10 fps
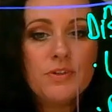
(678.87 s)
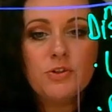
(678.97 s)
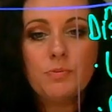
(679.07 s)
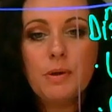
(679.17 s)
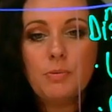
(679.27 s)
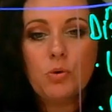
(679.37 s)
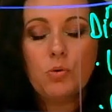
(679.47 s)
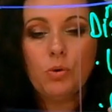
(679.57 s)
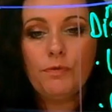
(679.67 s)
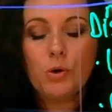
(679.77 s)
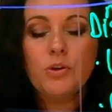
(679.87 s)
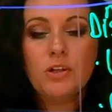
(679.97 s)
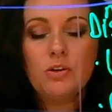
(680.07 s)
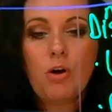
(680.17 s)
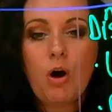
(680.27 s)
These are people who were voted
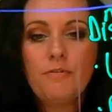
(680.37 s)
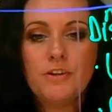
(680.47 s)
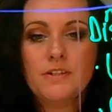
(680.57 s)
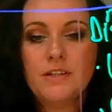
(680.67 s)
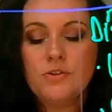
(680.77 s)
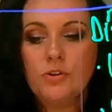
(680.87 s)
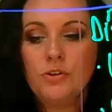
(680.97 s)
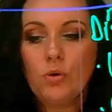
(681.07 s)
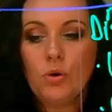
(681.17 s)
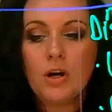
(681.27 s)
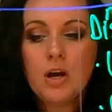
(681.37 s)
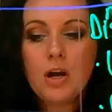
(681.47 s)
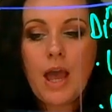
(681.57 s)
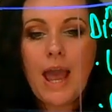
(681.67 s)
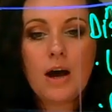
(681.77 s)
into office. These are your
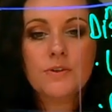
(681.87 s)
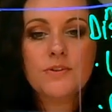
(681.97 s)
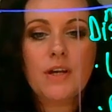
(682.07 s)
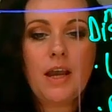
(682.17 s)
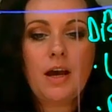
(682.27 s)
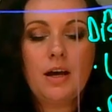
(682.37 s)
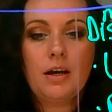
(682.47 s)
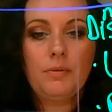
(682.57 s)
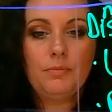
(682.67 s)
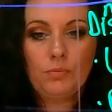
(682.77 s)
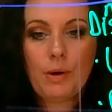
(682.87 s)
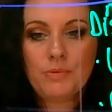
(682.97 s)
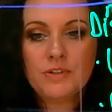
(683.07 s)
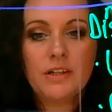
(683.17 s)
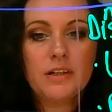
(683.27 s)
House
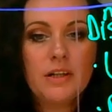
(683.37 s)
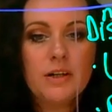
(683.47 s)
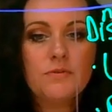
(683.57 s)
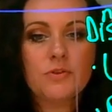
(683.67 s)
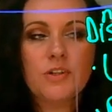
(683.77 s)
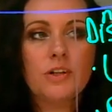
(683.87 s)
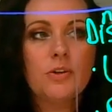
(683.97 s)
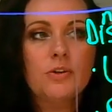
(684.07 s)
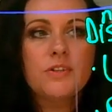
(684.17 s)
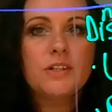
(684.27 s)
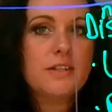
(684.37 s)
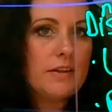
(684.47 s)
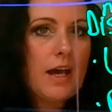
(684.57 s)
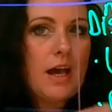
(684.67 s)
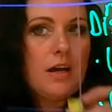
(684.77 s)
representatives, your senators, things like
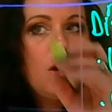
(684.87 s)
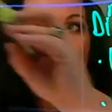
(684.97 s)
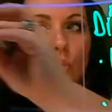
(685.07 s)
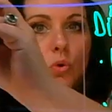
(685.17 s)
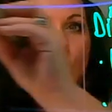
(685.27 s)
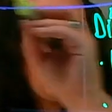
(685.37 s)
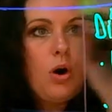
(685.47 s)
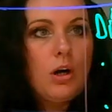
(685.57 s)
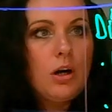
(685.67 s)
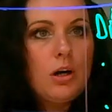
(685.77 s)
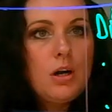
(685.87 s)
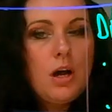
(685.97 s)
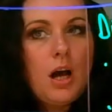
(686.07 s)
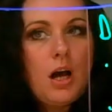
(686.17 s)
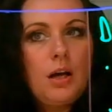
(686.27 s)
that, who are
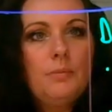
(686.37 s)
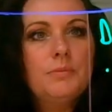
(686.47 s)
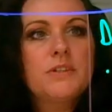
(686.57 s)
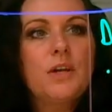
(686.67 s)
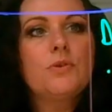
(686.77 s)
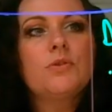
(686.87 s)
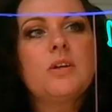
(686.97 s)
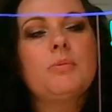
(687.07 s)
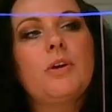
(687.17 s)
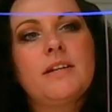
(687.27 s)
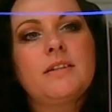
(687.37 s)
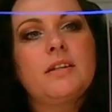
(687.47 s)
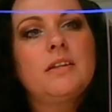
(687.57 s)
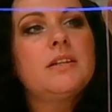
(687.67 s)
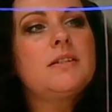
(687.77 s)
Southern Democrats. And
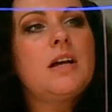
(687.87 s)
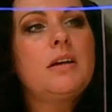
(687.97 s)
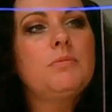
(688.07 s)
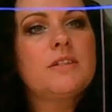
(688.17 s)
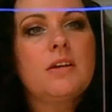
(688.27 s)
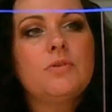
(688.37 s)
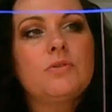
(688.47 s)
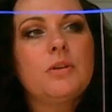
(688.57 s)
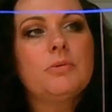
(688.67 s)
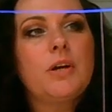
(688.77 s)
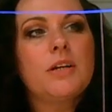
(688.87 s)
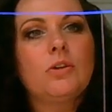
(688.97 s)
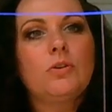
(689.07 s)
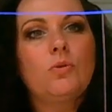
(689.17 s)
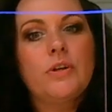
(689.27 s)
at this time, Southern Democrats
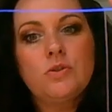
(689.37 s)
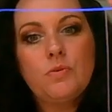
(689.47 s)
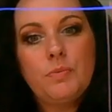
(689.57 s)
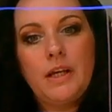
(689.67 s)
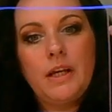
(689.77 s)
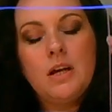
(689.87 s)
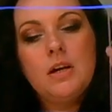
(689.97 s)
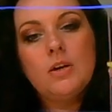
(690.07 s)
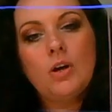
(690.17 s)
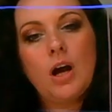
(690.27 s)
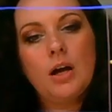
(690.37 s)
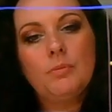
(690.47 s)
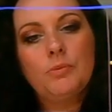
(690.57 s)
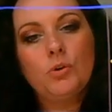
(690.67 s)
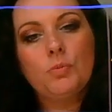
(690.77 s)
are going to be
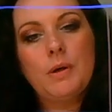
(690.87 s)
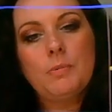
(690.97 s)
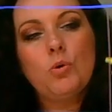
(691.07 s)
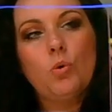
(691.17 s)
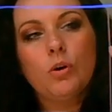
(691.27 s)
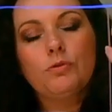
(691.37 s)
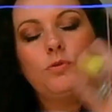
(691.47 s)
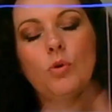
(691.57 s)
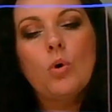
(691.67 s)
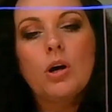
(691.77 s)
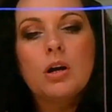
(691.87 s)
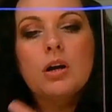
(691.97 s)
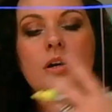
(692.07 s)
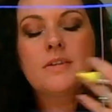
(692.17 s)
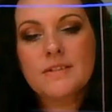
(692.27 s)
your people who are for
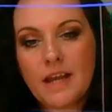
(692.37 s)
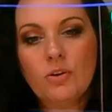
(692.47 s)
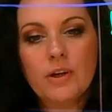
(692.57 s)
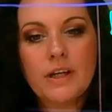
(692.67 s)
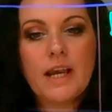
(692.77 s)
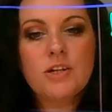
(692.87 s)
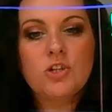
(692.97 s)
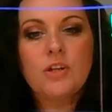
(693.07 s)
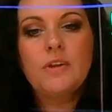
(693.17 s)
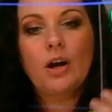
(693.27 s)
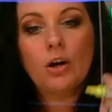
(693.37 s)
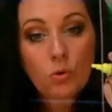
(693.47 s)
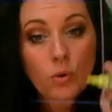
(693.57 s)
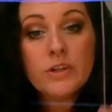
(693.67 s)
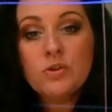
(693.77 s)
segregation. They are
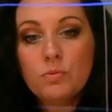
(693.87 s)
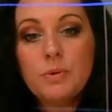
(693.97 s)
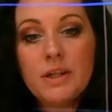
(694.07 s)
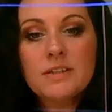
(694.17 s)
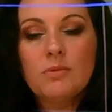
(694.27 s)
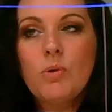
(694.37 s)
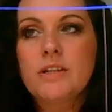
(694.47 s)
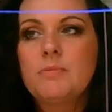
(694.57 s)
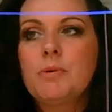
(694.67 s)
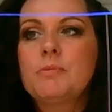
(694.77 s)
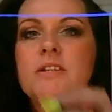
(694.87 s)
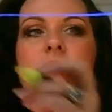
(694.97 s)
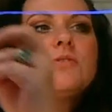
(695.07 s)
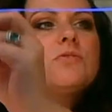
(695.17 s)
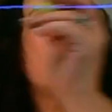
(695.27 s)
going to be some white supremacists.
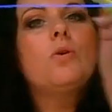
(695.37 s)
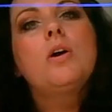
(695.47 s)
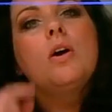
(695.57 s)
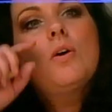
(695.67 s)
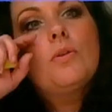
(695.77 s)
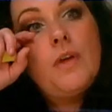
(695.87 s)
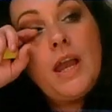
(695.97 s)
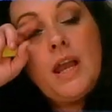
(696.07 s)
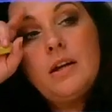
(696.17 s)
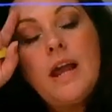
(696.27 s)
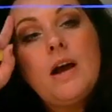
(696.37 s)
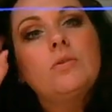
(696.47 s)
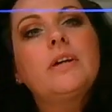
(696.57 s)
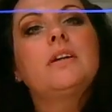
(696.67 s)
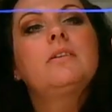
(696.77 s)
And so they now
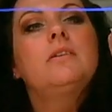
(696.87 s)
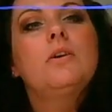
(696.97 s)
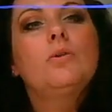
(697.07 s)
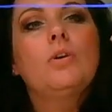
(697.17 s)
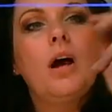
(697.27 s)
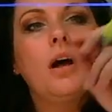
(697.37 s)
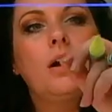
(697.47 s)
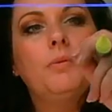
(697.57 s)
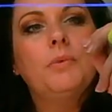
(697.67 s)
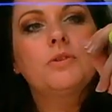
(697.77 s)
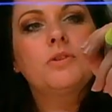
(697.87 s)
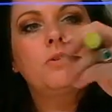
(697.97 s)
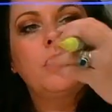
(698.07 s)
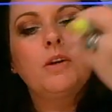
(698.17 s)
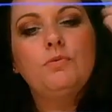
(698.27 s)
can
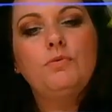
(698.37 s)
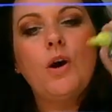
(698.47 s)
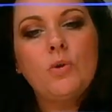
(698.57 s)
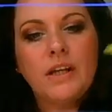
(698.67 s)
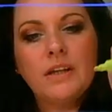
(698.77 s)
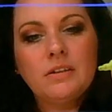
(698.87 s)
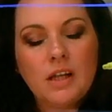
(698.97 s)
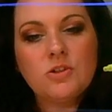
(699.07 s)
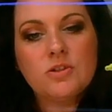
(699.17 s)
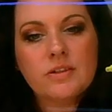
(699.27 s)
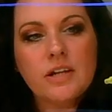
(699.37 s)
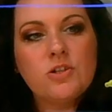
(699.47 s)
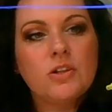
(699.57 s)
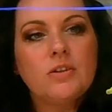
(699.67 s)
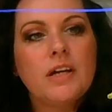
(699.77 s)
vote in
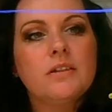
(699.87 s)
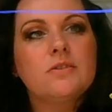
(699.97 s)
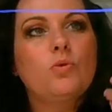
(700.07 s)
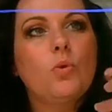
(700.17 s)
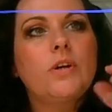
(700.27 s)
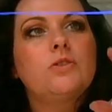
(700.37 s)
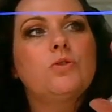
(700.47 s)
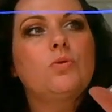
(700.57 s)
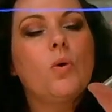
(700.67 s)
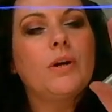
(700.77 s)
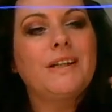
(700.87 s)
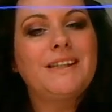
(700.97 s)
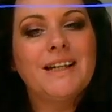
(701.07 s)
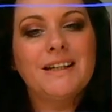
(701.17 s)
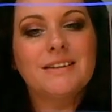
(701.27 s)
legislation that is going to go
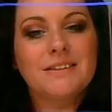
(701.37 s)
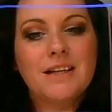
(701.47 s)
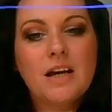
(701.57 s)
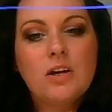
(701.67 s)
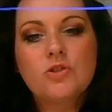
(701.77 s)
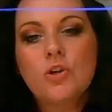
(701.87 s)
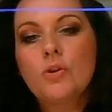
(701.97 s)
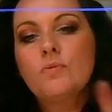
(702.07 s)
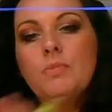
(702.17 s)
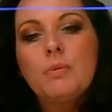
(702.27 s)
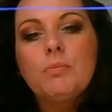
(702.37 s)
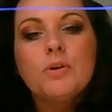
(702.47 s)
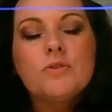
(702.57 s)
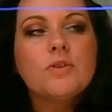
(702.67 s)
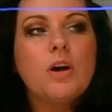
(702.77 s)
against certain
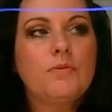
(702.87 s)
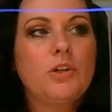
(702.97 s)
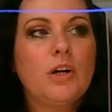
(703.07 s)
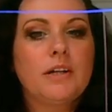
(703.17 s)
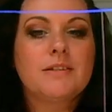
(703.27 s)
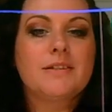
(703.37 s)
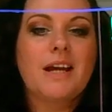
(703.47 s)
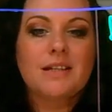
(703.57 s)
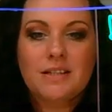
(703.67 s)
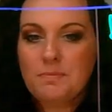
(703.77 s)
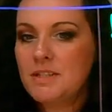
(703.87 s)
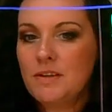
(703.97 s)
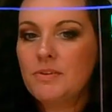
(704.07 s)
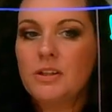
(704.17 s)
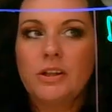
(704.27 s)
members of the United States,
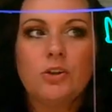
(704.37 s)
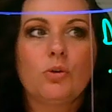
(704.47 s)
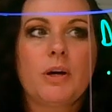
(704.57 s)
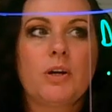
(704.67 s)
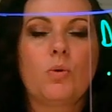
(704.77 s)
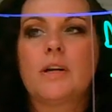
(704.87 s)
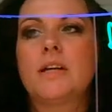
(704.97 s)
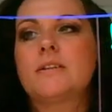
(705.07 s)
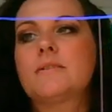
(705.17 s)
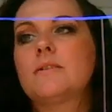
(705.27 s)
specifically your minorities.